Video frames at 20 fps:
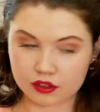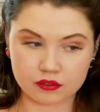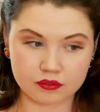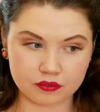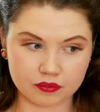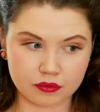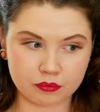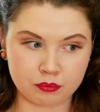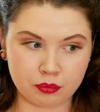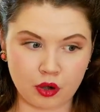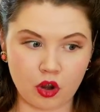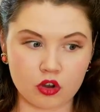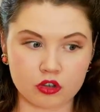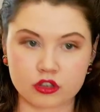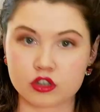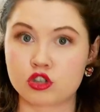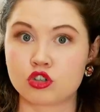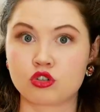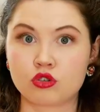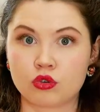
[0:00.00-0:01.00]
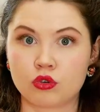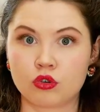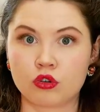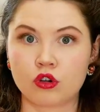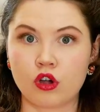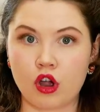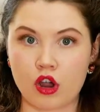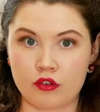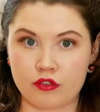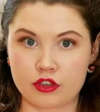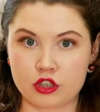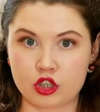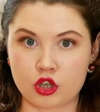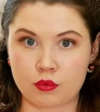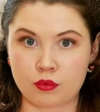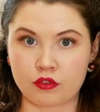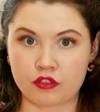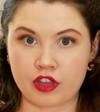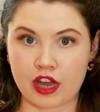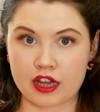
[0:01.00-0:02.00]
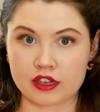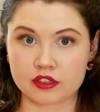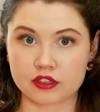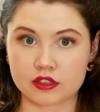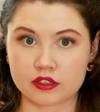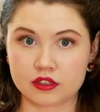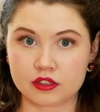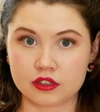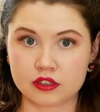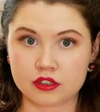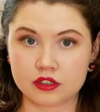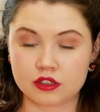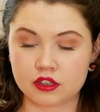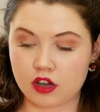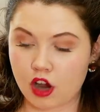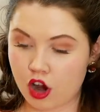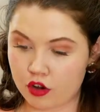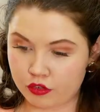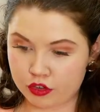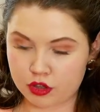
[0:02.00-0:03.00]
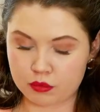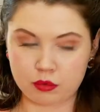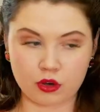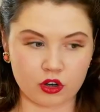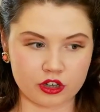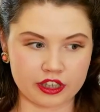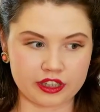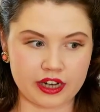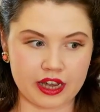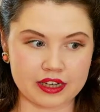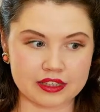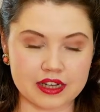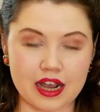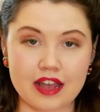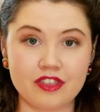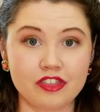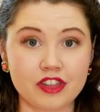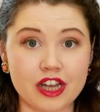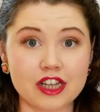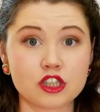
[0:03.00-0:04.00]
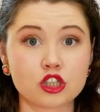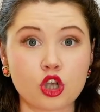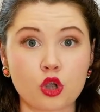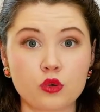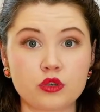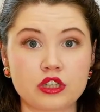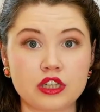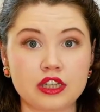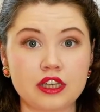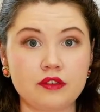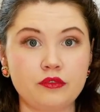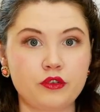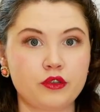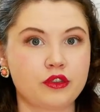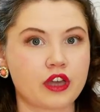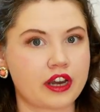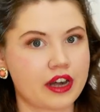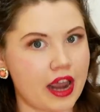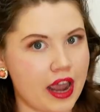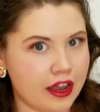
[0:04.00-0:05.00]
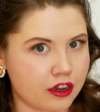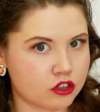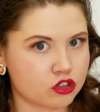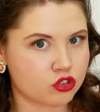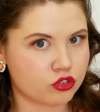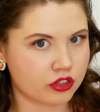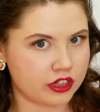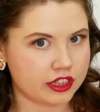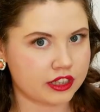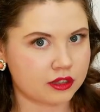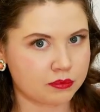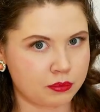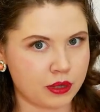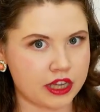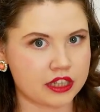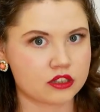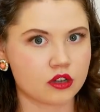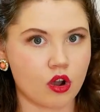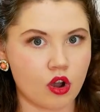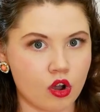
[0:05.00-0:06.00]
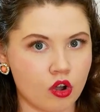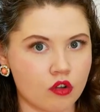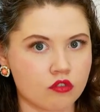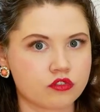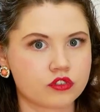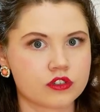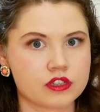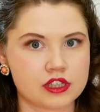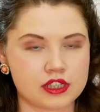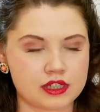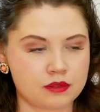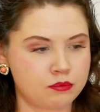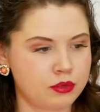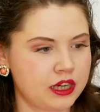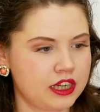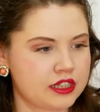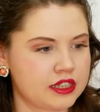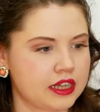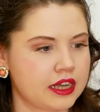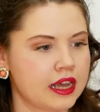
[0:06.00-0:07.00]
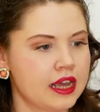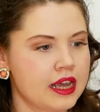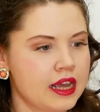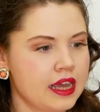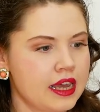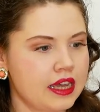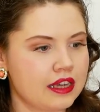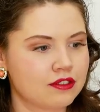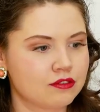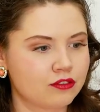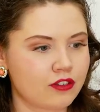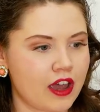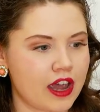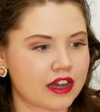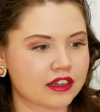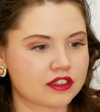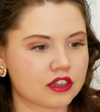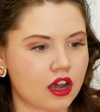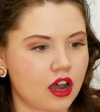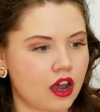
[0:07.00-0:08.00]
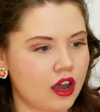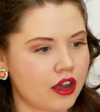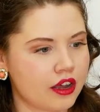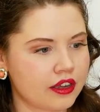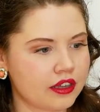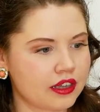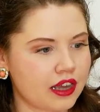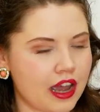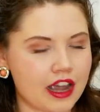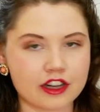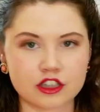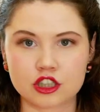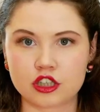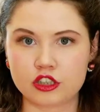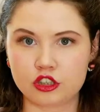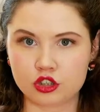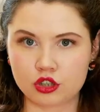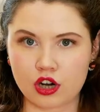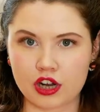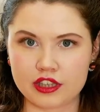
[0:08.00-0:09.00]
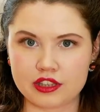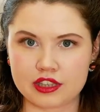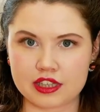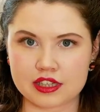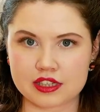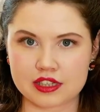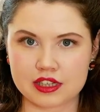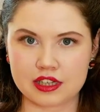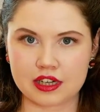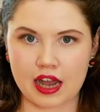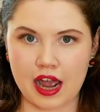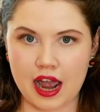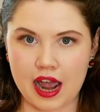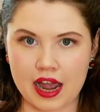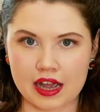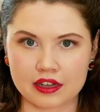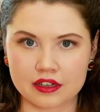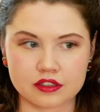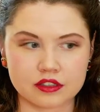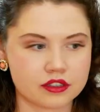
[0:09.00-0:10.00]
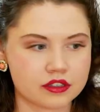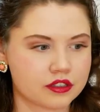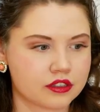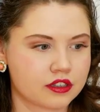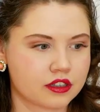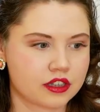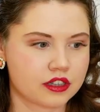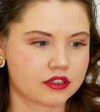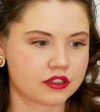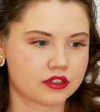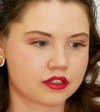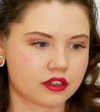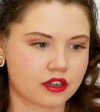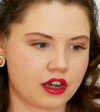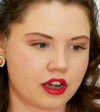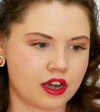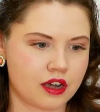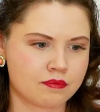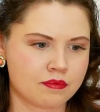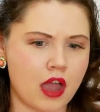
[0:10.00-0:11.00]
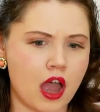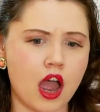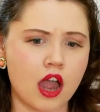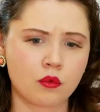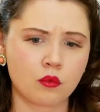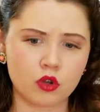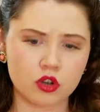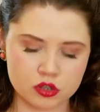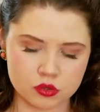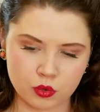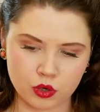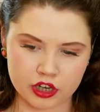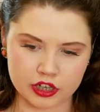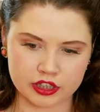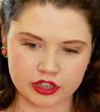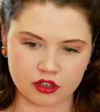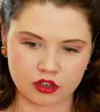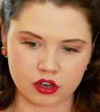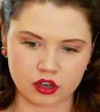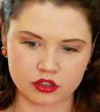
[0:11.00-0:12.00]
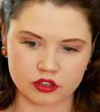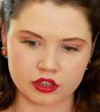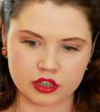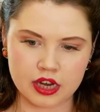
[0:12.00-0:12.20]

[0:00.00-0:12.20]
block the straw over the top of that over the blocking net. And that's going to give you that extra little bit of stability. In fact, I actually tried this in a hat that um, I was working on